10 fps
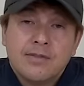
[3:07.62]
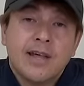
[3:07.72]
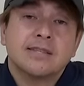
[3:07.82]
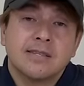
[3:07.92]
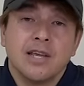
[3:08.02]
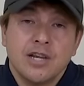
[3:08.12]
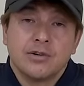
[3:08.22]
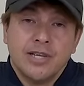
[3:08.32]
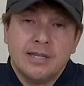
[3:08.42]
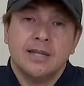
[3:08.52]
that's the
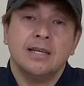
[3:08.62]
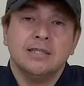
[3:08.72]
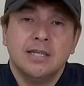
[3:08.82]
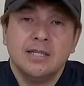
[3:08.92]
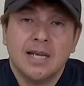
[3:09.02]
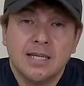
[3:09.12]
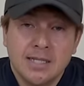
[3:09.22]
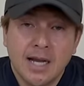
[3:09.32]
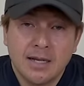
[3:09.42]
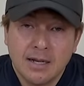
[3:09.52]
year in
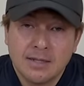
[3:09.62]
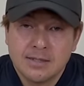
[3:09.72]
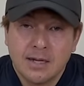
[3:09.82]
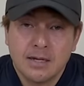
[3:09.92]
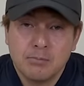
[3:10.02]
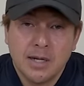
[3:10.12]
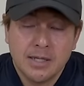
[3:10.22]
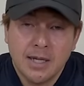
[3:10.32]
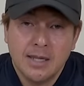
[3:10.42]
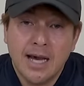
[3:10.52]
1999 I started my
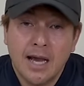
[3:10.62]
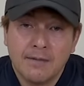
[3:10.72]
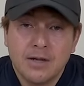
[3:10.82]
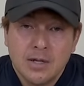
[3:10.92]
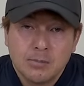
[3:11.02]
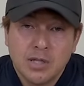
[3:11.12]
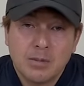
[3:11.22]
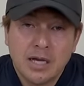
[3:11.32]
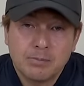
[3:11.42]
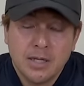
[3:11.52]
live
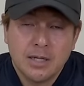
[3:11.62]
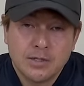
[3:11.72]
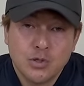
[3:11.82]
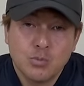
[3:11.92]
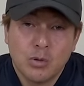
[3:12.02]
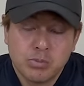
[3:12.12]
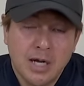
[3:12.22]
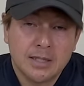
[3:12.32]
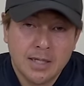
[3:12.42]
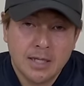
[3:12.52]
play-by-play sumo
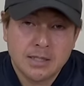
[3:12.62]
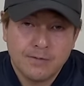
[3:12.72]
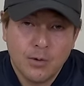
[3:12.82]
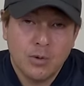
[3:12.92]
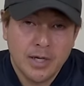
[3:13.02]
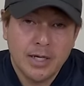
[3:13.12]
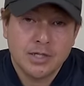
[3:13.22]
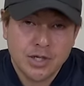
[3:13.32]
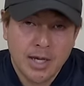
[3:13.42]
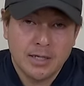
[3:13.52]
broadcast for
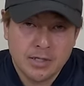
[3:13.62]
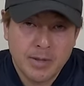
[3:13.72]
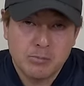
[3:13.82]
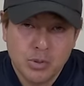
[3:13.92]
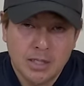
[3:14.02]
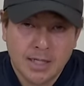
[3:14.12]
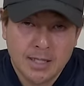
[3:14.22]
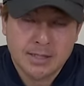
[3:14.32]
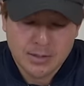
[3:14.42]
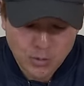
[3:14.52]
NHK, Japan
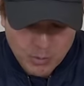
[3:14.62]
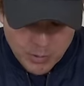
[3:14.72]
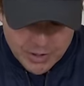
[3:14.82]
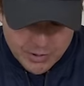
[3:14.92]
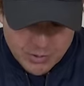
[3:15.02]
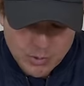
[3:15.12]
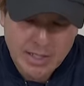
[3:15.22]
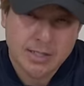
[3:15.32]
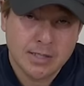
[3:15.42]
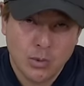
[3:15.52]
Broadcasting Corporation. So
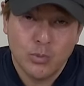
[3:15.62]
I still